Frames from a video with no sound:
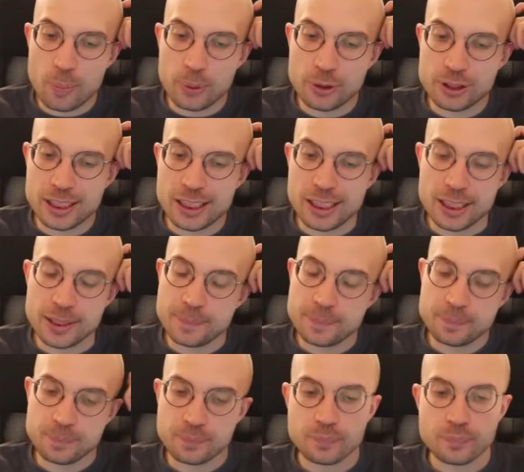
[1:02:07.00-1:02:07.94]
position,
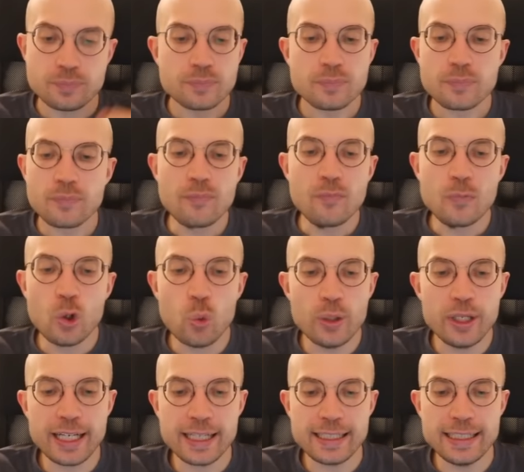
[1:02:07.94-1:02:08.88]

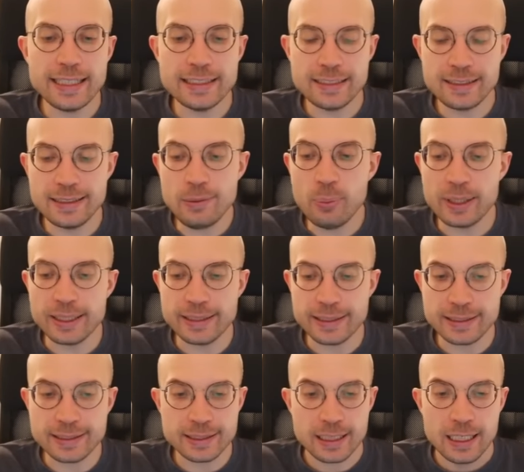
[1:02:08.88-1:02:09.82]
we can easily win
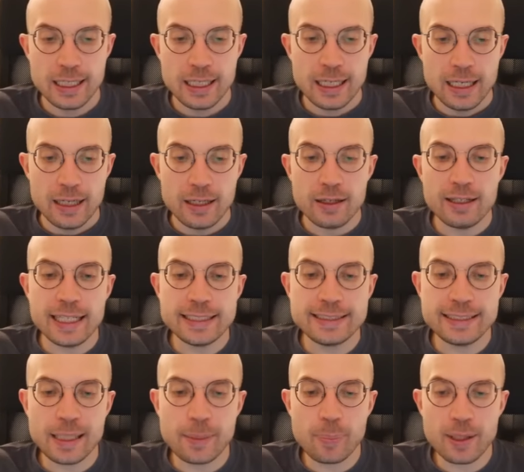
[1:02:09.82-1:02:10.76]
this.
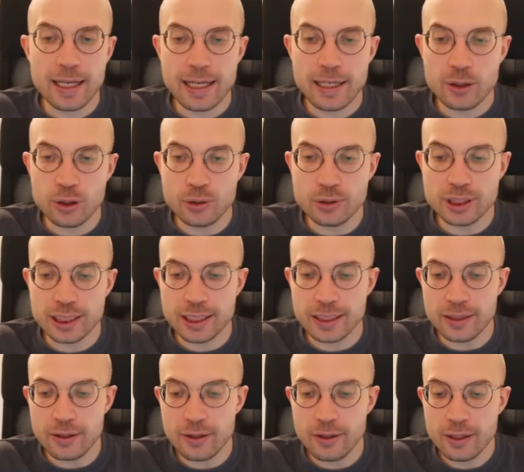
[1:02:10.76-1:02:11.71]
Let's say black goes
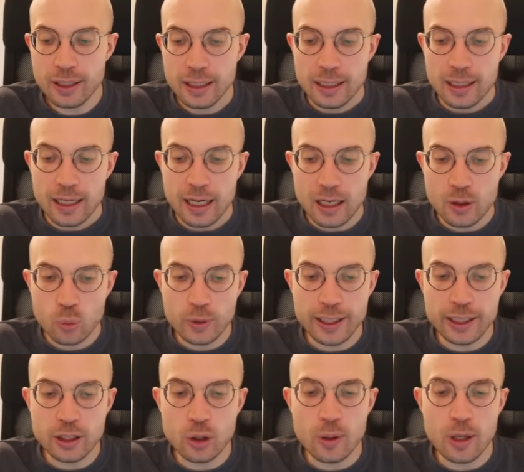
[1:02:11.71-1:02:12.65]
here and
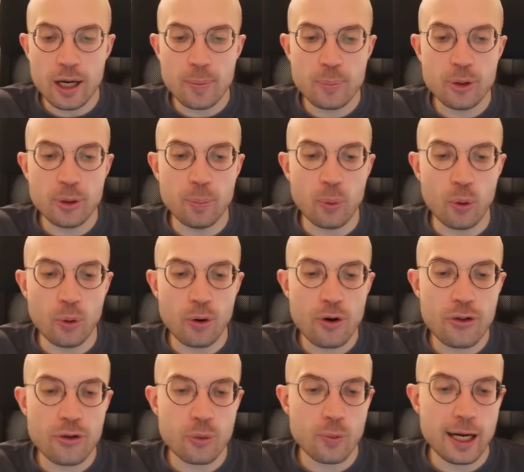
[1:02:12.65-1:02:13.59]
we go up the
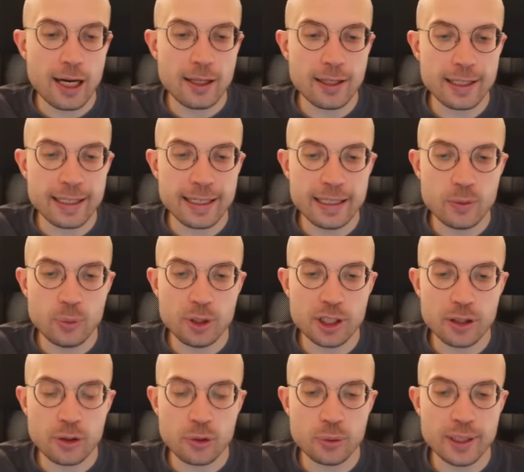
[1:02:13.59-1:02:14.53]
board. Well, again, we
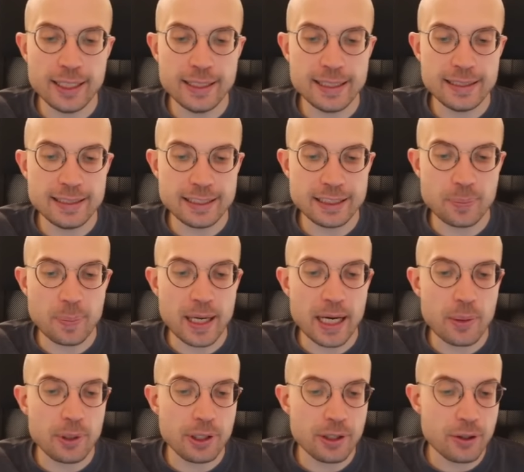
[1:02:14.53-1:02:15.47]
are creating this
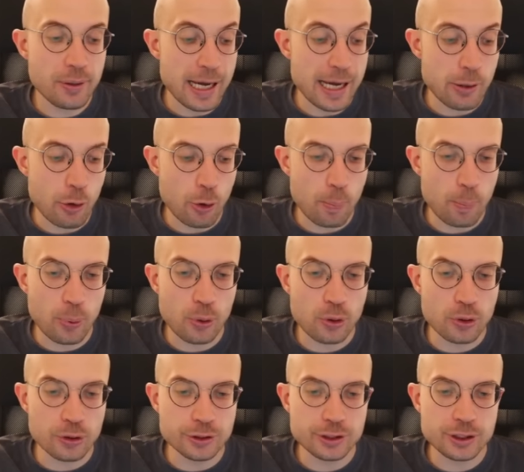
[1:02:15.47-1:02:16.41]
barrier, and our
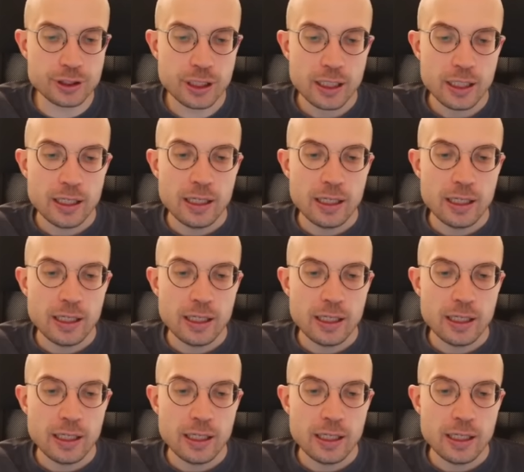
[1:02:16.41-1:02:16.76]
pawns